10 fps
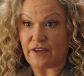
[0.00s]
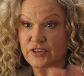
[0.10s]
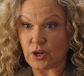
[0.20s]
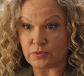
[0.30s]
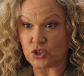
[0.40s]

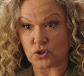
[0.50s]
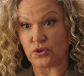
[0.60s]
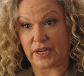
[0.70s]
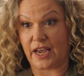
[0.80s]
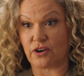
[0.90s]
Every time she saw
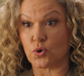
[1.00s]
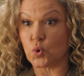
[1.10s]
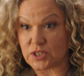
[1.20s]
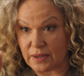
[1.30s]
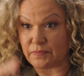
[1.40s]
a kangaroo
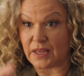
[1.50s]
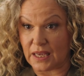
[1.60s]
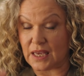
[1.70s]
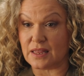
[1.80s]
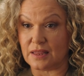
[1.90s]
or something
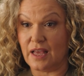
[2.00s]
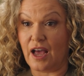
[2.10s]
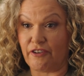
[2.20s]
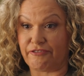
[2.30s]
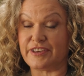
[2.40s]
in
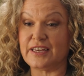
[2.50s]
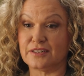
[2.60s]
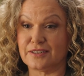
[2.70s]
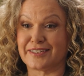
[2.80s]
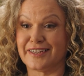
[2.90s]
a
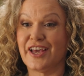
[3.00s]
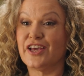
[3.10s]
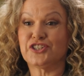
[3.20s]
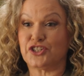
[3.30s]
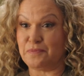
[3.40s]
field,
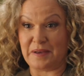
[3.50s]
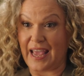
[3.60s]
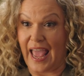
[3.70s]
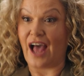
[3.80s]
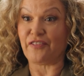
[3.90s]
she'd
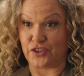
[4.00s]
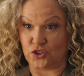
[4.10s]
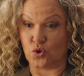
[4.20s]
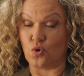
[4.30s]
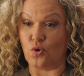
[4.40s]
be out the
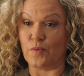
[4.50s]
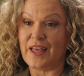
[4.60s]
door.